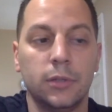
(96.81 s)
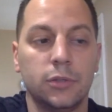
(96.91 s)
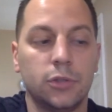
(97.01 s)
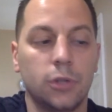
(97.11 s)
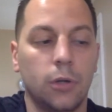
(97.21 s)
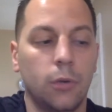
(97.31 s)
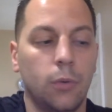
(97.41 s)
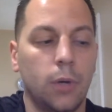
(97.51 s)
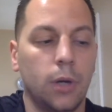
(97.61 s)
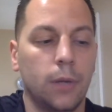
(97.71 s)

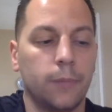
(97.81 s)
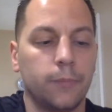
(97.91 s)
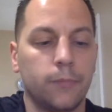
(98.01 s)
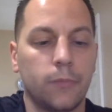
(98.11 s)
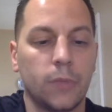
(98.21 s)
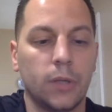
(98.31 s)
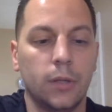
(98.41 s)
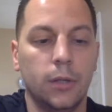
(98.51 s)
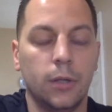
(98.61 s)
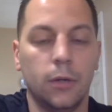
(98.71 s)
So,
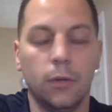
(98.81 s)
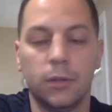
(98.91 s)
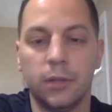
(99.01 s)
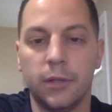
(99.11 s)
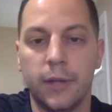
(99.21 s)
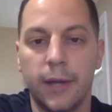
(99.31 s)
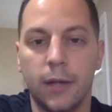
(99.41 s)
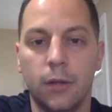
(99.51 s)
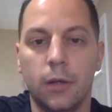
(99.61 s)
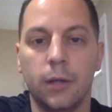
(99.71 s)
you know, looked at their
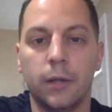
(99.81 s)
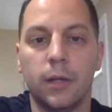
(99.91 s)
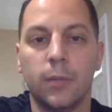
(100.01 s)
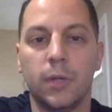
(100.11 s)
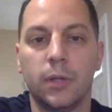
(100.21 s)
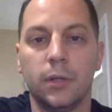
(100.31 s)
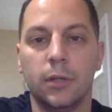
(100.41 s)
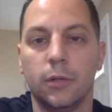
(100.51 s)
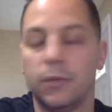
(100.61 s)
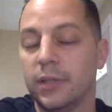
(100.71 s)
catalog and I'm going to,
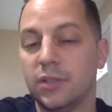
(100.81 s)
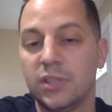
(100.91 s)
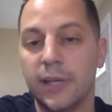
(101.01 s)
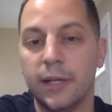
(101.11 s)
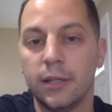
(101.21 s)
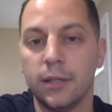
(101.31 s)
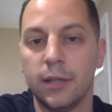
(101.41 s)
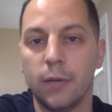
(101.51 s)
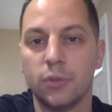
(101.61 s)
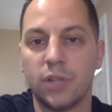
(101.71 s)
you know, didn't see anything
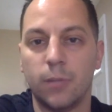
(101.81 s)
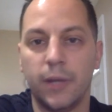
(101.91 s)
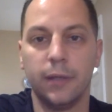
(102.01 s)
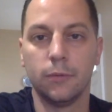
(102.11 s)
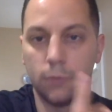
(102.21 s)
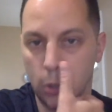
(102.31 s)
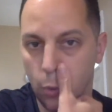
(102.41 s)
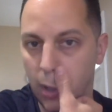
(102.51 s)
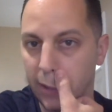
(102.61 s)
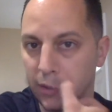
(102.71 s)
that was on my
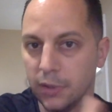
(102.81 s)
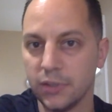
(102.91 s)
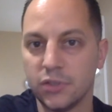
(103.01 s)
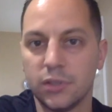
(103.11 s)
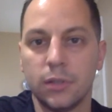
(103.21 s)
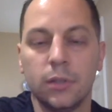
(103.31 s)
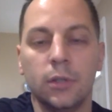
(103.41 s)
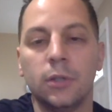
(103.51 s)
required list.